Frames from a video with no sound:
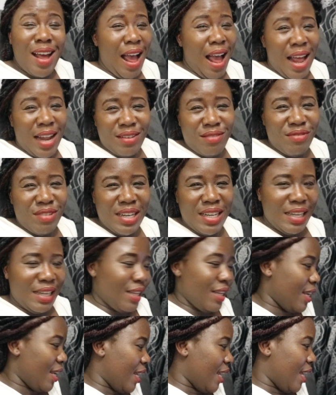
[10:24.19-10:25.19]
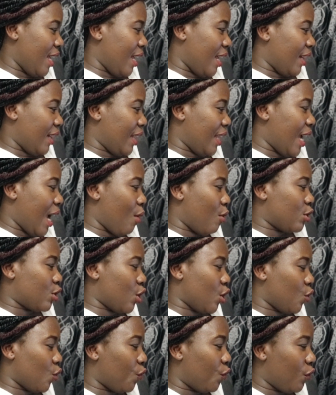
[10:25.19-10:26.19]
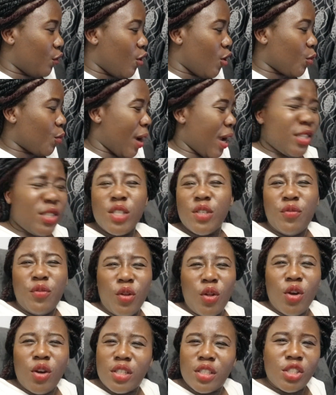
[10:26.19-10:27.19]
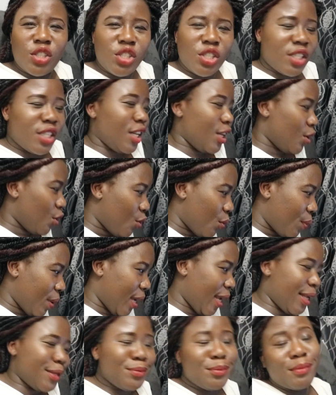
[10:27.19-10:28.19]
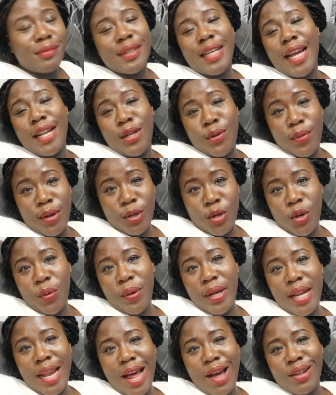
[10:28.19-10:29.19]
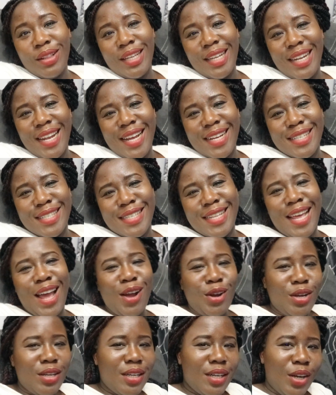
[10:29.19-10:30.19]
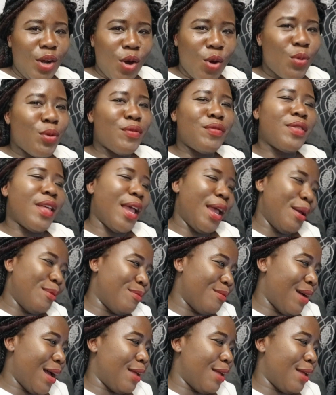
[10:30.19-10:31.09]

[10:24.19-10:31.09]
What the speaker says: I didn't really think I was gonna vlog, but I just vlogged just a little bit. And they were going out the next day. I couldn't go with them.